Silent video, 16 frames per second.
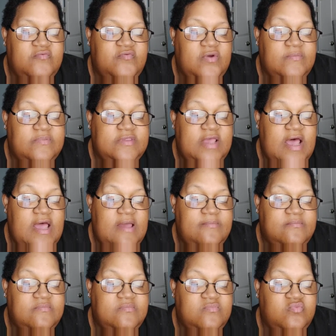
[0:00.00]
from
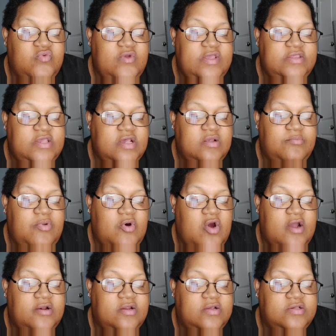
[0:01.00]
top retail
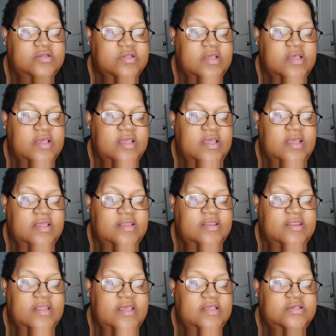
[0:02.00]
partners
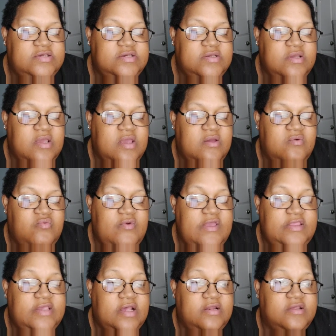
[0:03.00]
and niche
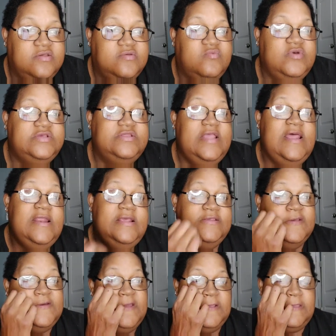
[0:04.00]
retailers, which that
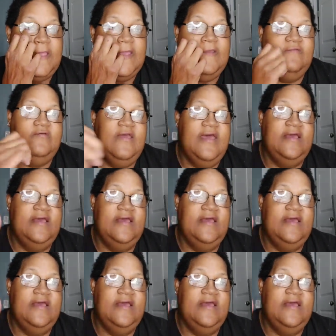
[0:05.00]
is a good thing if you